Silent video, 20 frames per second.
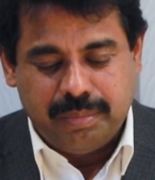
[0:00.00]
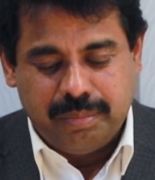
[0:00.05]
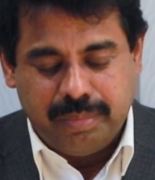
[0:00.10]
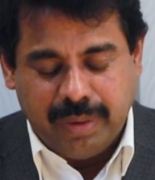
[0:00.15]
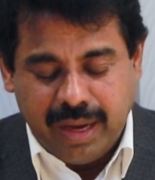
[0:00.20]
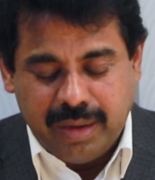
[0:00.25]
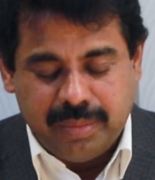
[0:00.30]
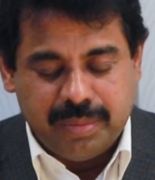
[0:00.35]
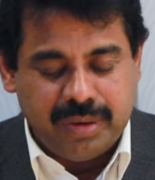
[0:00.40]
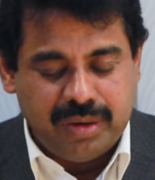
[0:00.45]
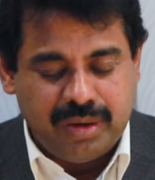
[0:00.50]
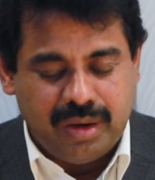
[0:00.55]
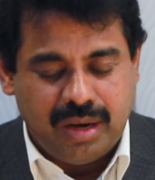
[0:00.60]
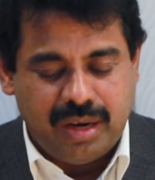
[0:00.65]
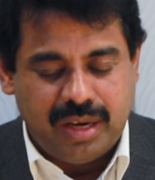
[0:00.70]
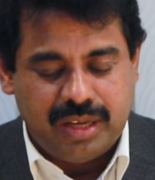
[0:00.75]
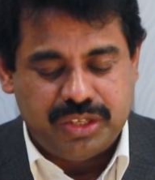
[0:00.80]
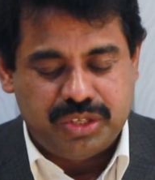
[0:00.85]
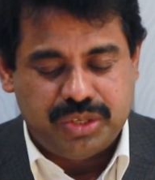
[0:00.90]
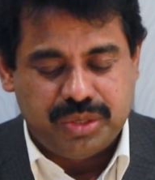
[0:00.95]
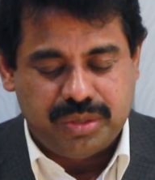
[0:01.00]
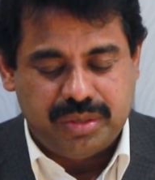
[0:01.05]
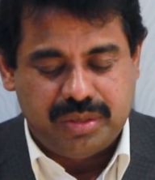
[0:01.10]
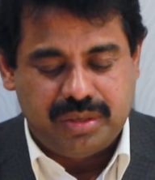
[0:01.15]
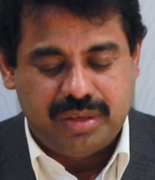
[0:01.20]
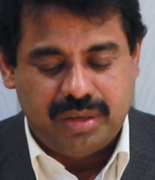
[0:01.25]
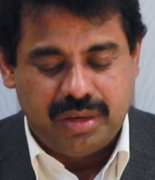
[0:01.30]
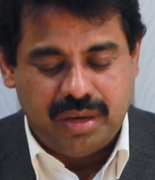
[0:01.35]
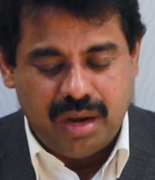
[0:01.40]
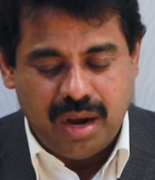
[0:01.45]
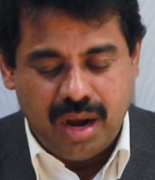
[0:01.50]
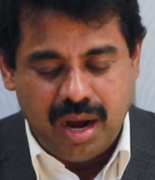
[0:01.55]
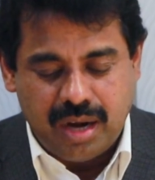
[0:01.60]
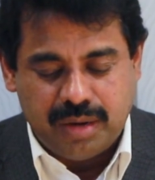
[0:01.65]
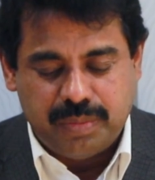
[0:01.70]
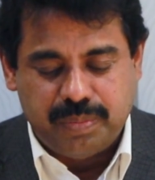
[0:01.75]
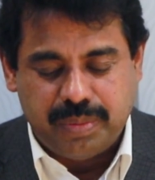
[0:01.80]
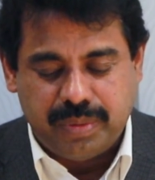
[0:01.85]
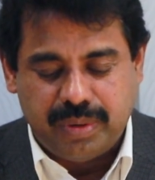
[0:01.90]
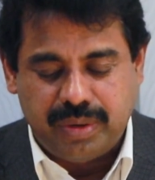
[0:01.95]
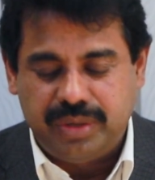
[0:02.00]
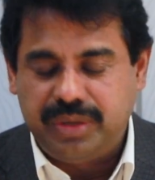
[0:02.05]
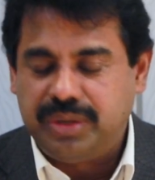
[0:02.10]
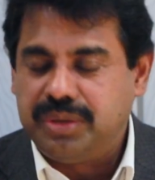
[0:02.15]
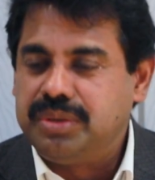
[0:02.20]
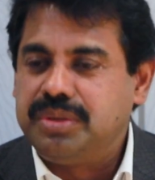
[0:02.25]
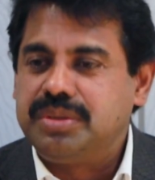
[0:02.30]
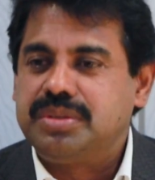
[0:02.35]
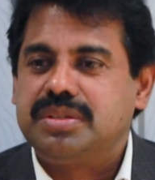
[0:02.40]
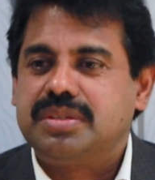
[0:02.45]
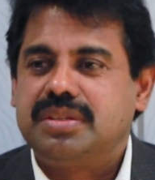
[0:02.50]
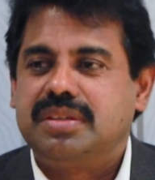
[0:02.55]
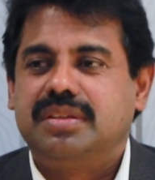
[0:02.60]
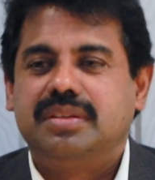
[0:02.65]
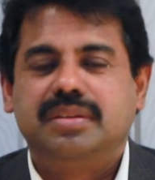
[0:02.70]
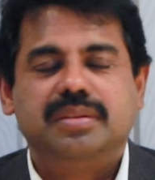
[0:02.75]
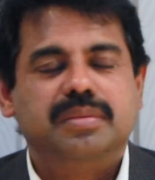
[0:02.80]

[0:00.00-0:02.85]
Bible knowledge should not produce